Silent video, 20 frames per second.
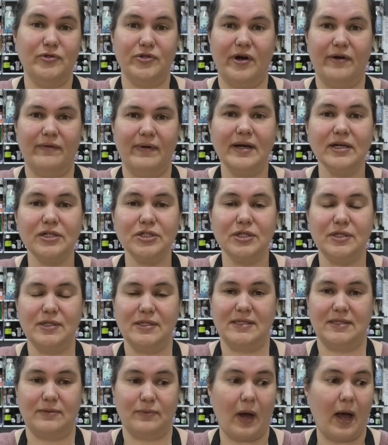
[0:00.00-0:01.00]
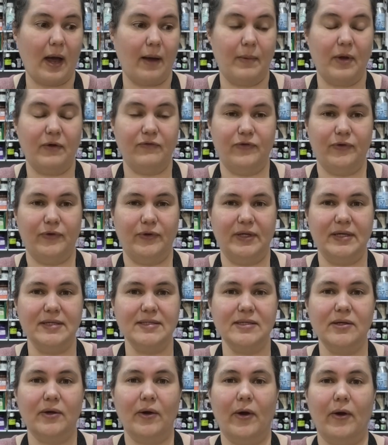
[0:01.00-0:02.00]
Directions a few
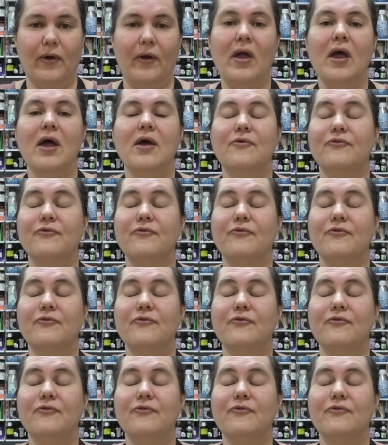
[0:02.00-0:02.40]
years ago.